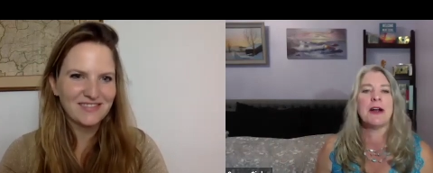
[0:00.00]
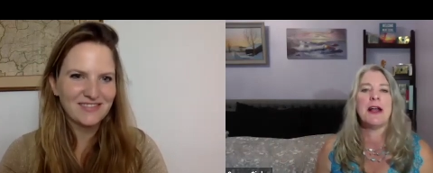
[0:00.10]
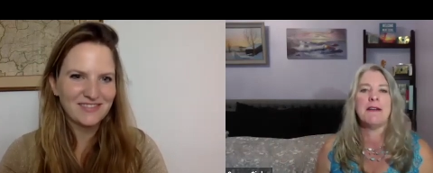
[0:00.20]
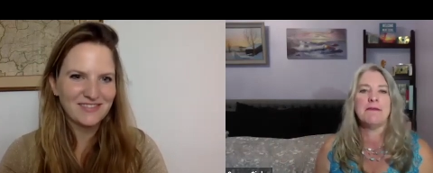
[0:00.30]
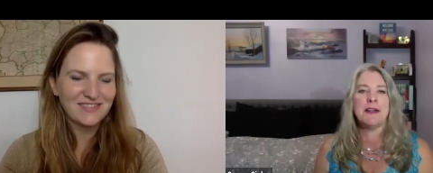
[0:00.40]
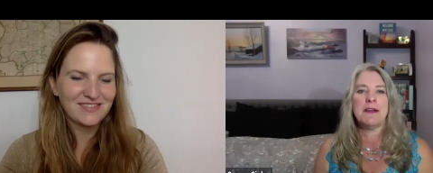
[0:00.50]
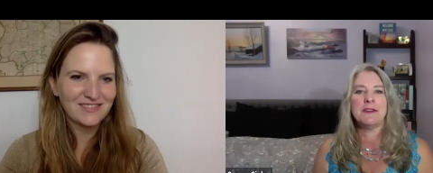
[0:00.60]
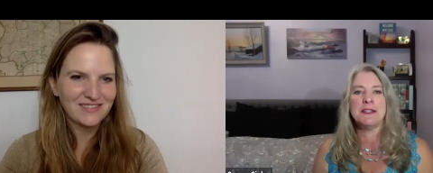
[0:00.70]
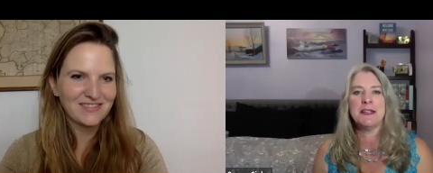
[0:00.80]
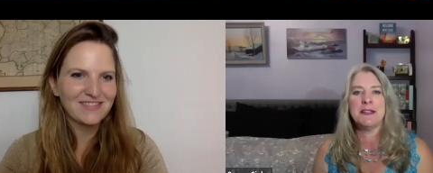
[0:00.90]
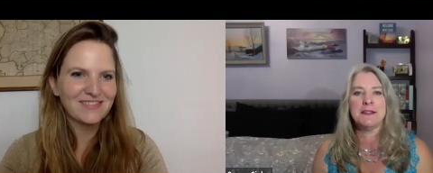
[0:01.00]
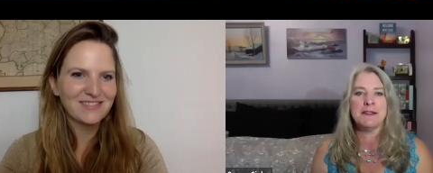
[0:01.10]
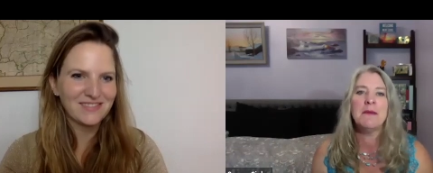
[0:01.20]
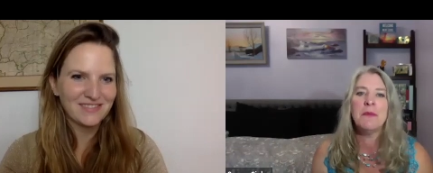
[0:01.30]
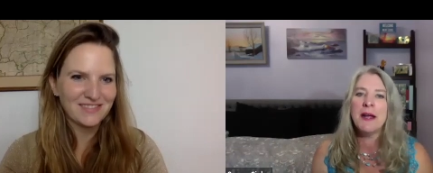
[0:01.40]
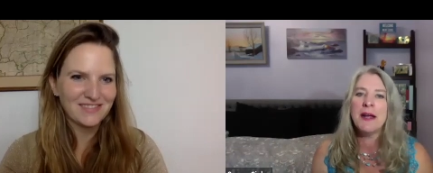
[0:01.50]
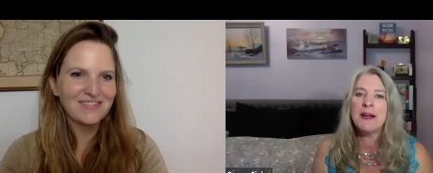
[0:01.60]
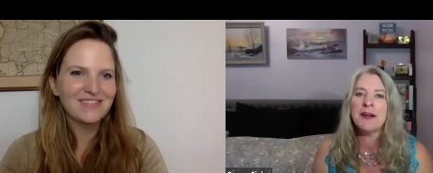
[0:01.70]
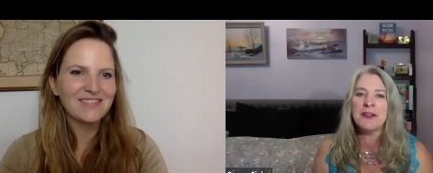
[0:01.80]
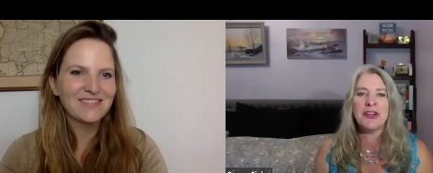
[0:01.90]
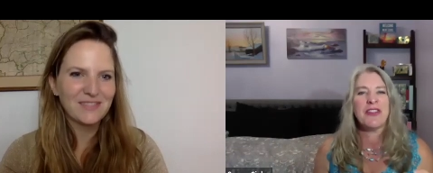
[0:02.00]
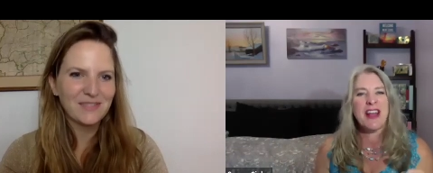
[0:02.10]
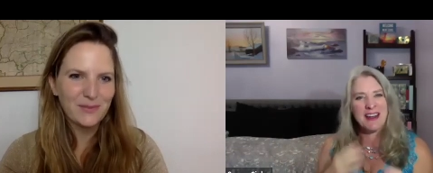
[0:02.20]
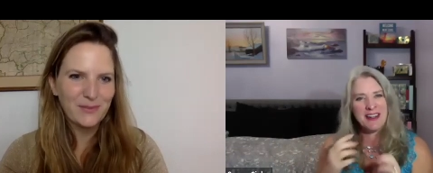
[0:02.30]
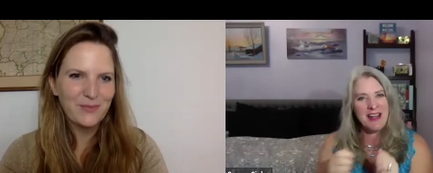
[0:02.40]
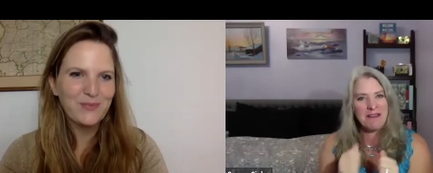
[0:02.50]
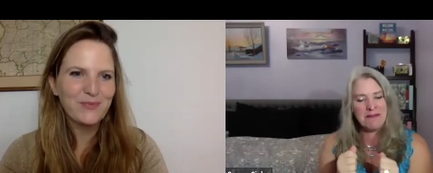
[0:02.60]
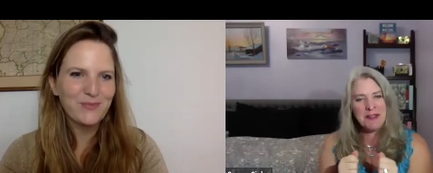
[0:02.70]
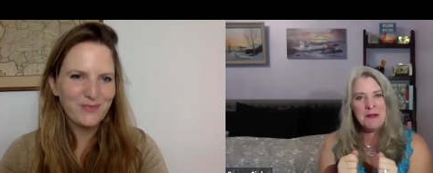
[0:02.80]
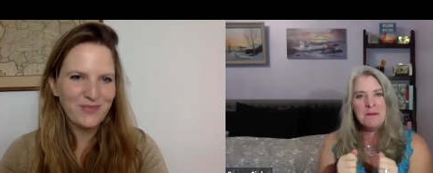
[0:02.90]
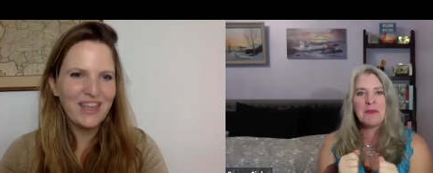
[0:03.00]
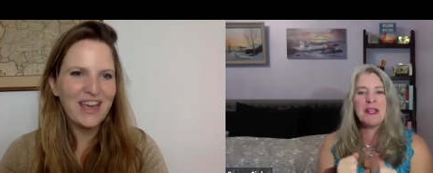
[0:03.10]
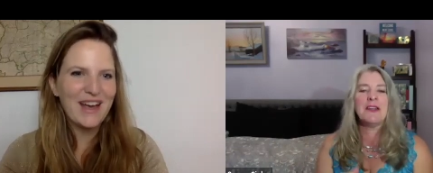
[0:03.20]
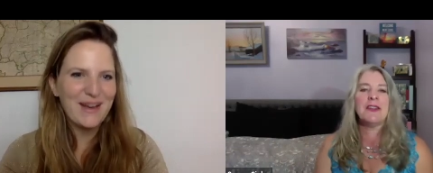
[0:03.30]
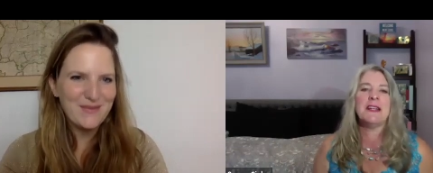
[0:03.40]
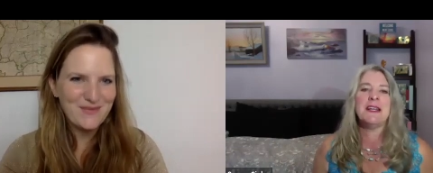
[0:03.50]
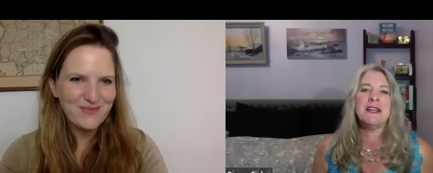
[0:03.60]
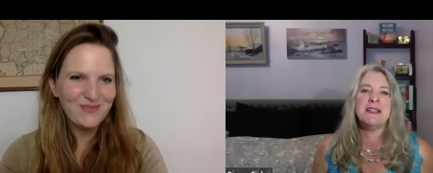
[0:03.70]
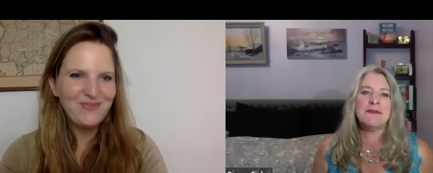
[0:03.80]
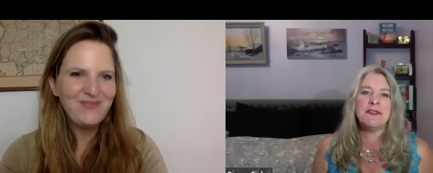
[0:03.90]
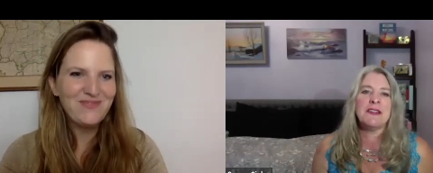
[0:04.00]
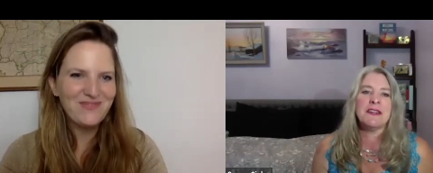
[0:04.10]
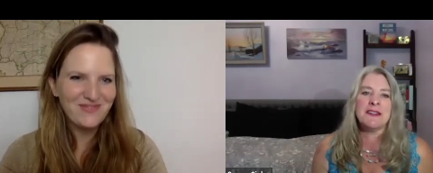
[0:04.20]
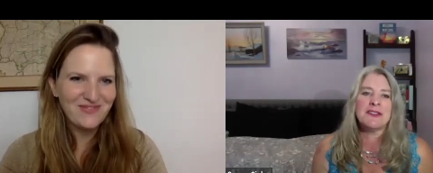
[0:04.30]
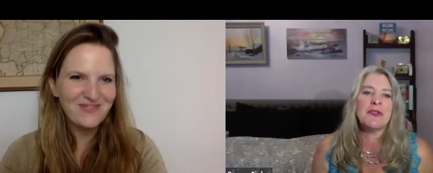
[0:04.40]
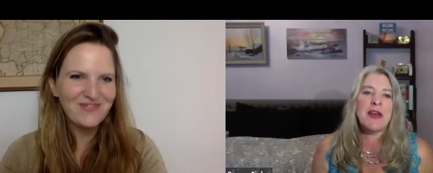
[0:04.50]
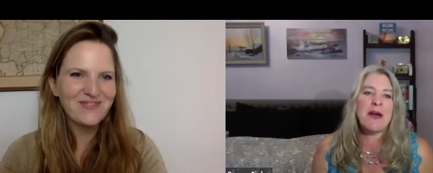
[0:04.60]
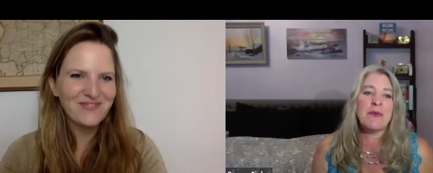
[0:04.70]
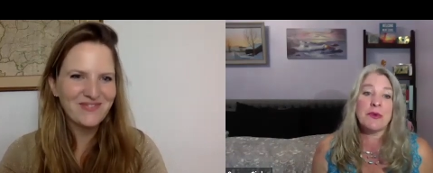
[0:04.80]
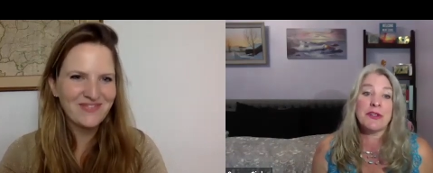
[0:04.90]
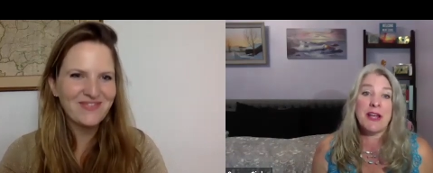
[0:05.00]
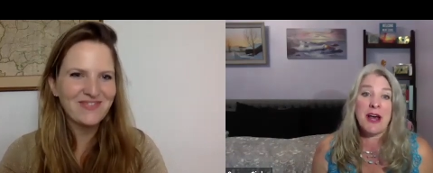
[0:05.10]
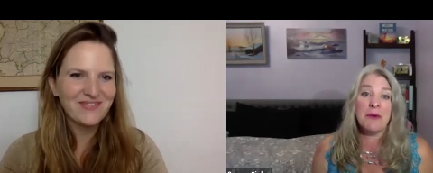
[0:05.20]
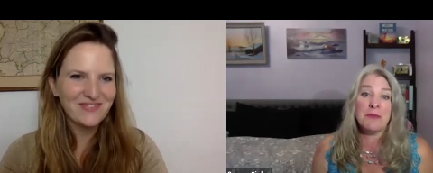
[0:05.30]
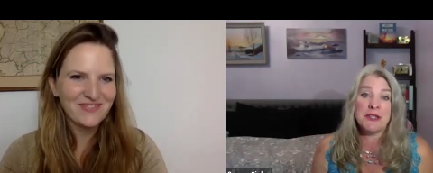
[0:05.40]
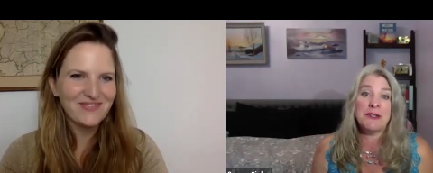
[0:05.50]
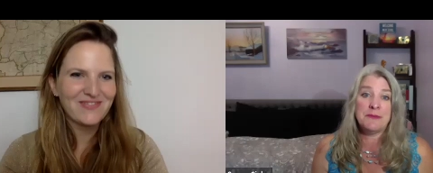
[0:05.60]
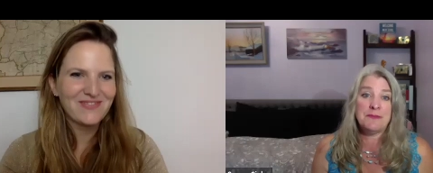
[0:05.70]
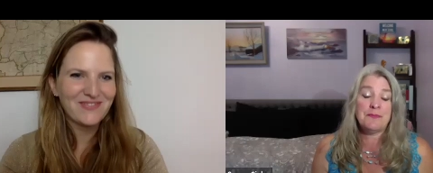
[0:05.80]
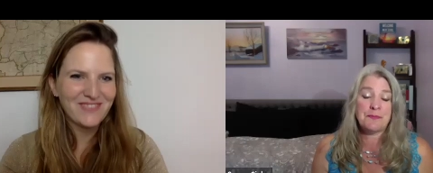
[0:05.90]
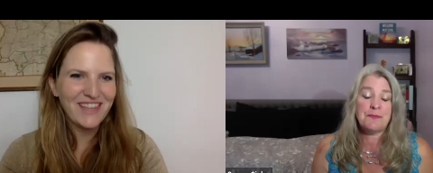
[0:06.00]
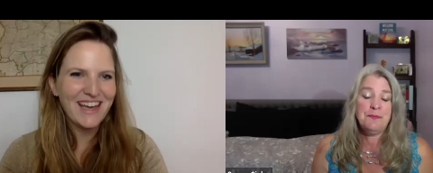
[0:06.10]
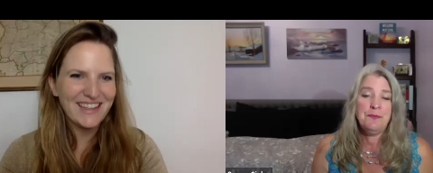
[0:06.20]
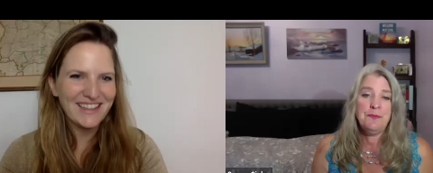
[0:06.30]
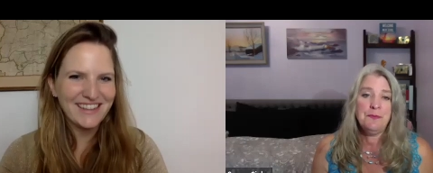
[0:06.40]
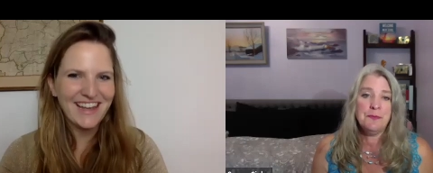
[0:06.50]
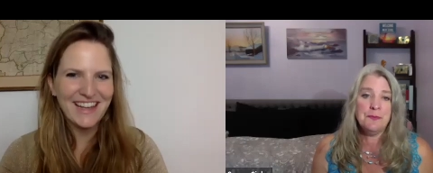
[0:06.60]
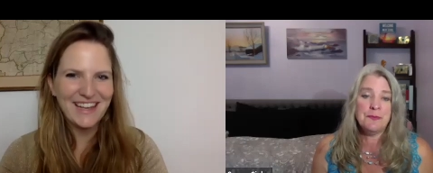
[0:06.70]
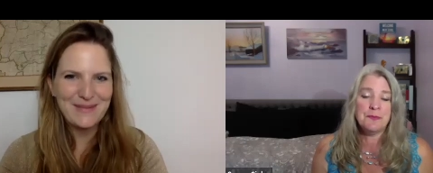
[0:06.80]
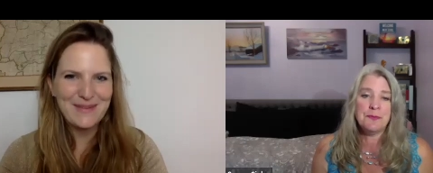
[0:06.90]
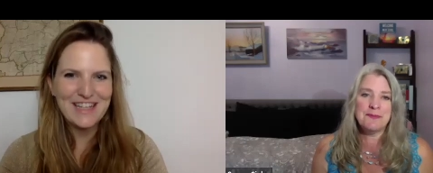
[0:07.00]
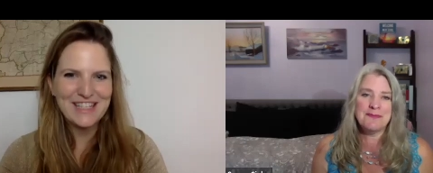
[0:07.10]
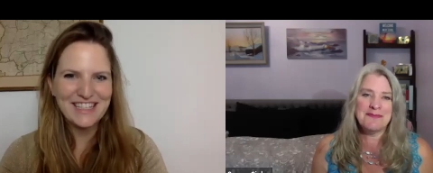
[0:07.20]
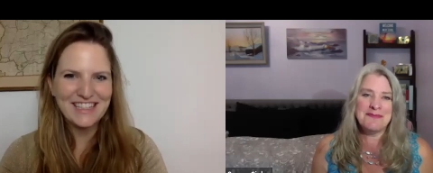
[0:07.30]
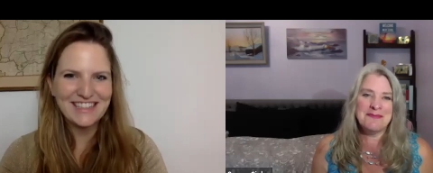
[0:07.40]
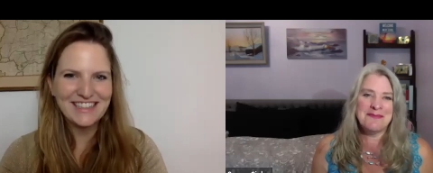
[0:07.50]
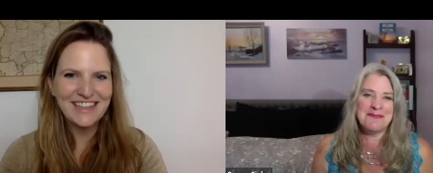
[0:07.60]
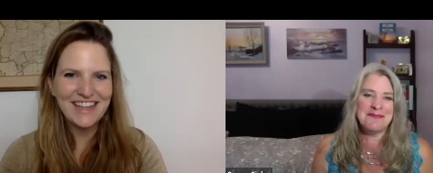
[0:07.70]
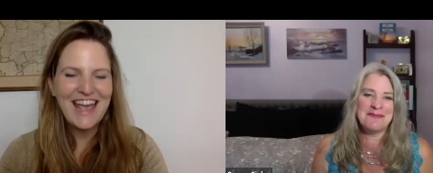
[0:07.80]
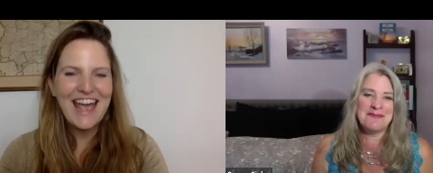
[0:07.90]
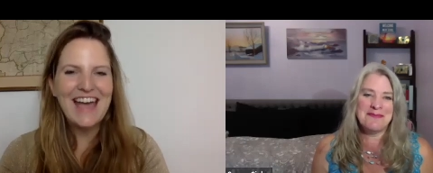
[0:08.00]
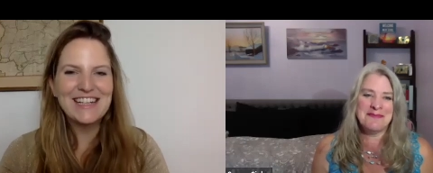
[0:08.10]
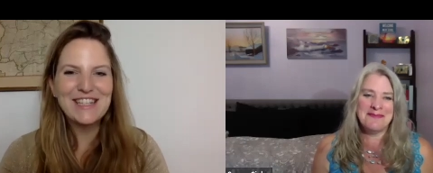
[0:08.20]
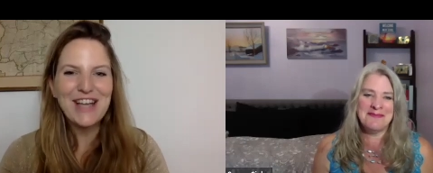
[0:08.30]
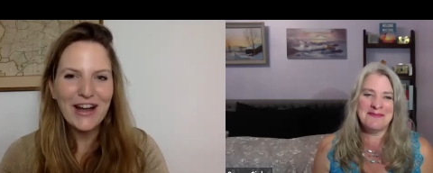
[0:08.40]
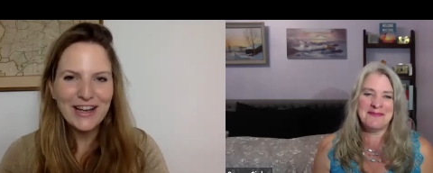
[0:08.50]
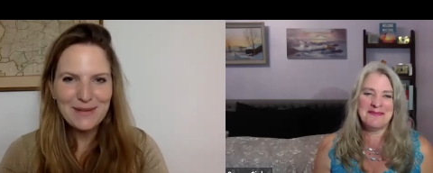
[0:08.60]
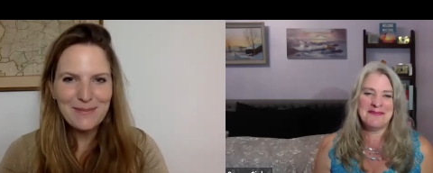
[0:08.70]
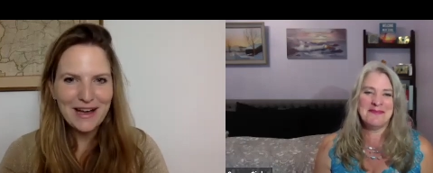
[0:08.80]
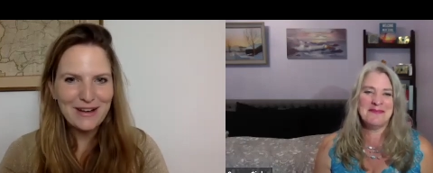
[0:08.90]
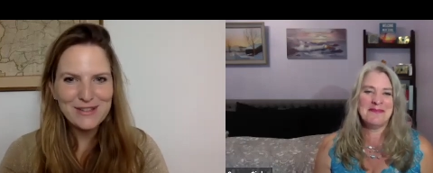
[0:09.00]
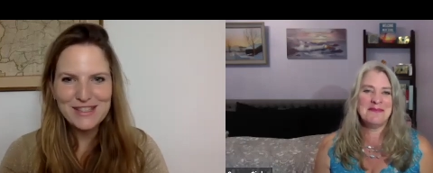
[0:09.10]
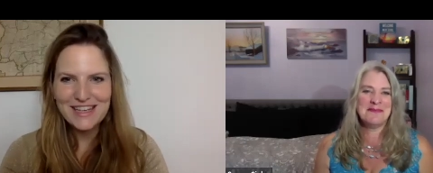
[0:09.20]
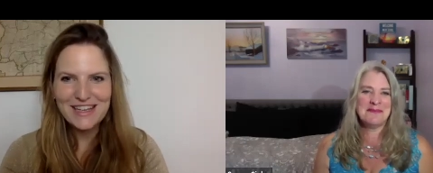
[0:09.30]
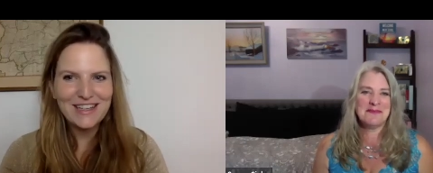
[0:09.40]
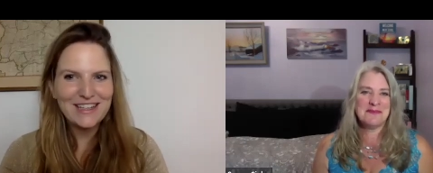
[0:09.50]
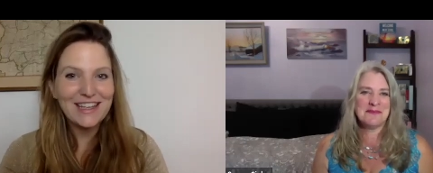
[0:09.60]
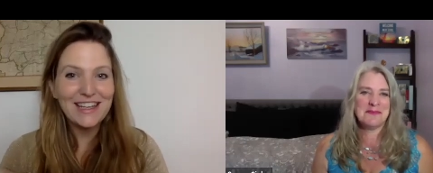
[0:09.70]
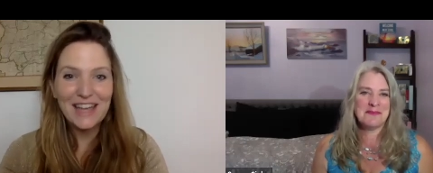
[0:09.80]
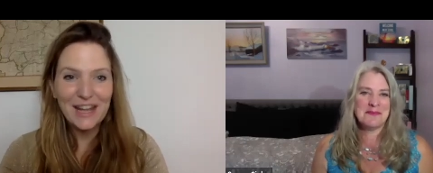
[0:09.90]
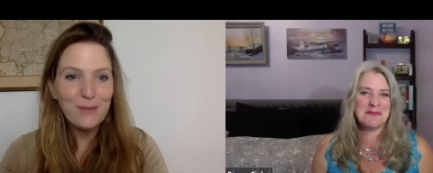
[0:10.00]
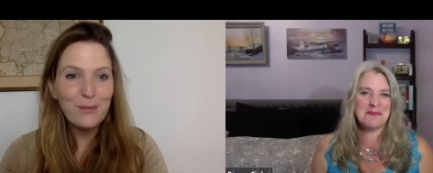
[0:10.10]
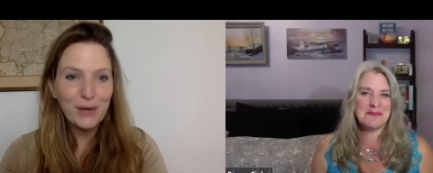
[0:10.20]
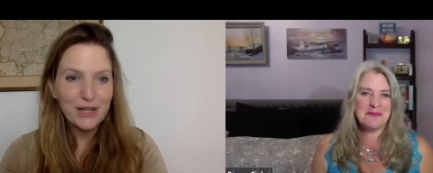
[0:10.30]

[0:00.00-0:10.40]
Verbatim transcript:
Speaker 1: I have never taken the subway here, you know, that kind of yeah. feeling, feeling. So that really helped.
Speaker 2: Yeah, I can imagine. And talking about uh, getting more